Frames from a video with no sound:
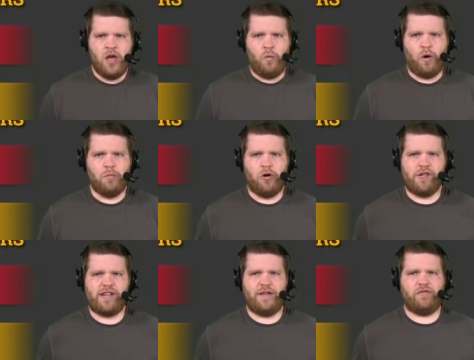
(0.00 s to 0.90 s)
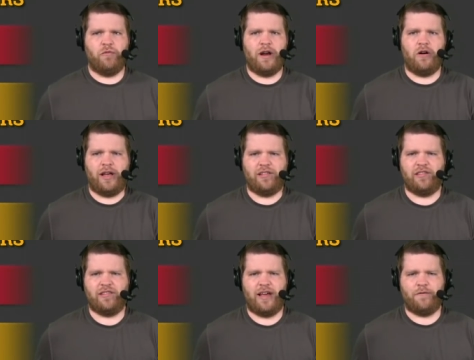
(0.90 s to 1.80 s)
One more Chiefs winner against the
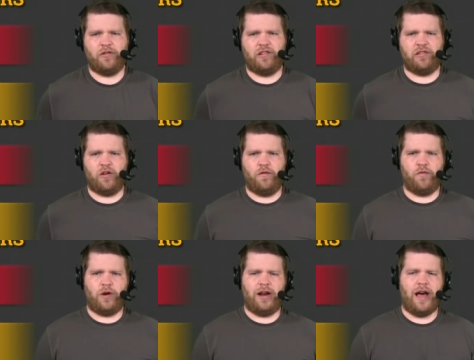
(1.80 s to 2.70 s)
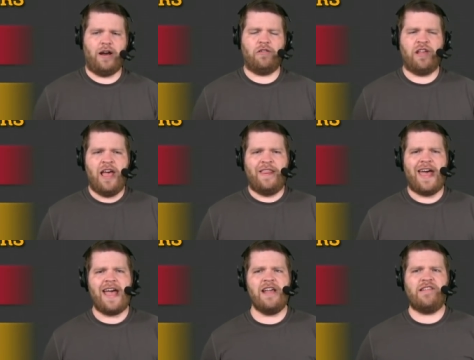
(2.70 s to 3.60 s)
San Francisco 49ers.
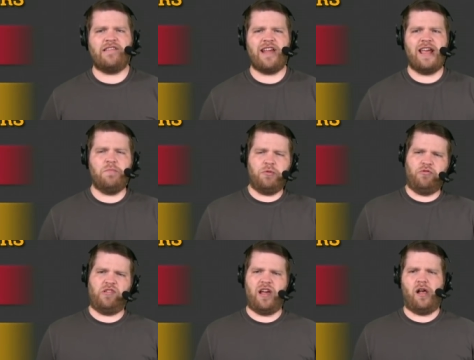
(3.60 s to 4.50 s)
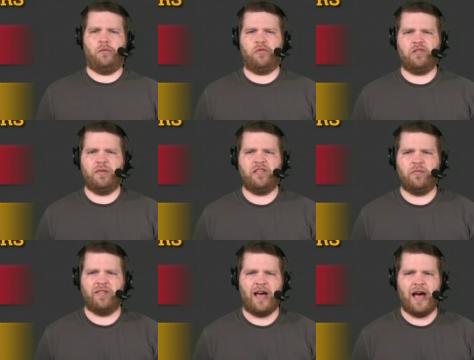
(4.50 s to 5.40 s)
That is Shane Buechele, and we'll spend
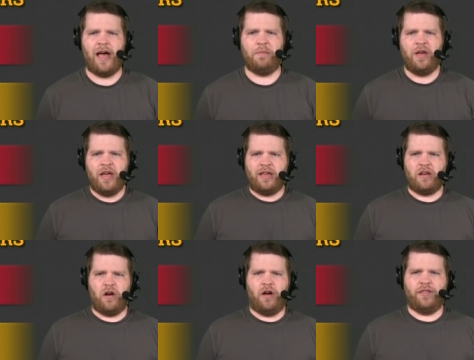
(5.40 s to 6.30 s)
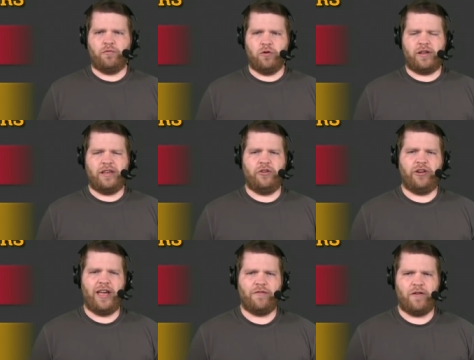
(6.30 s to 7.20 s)
some time here on the rookie
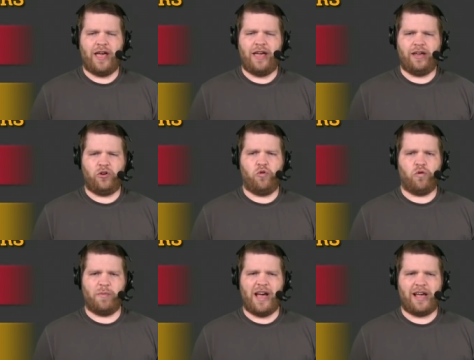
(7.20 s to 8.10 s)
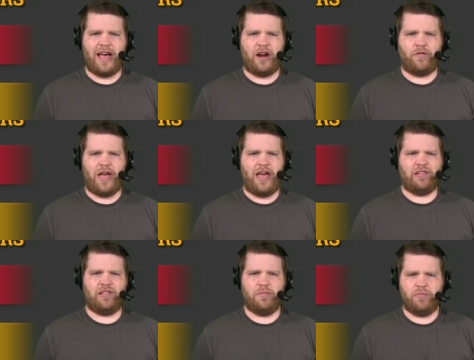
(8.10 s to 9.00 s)
UDFA quarterback out of
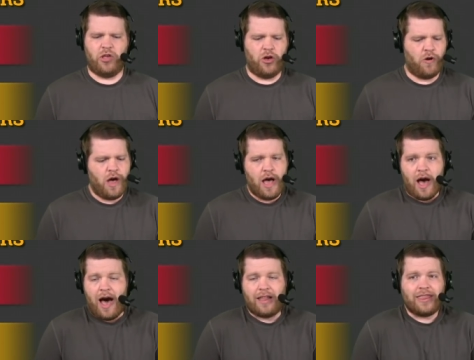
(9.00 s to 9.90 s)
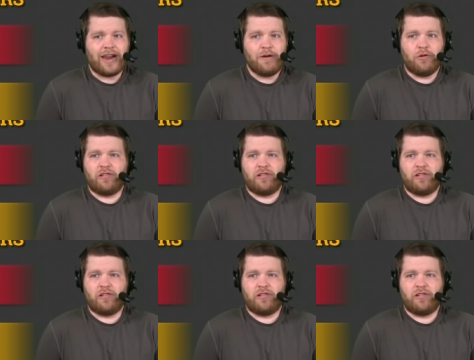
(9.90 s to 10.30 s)
SMU. I thought he was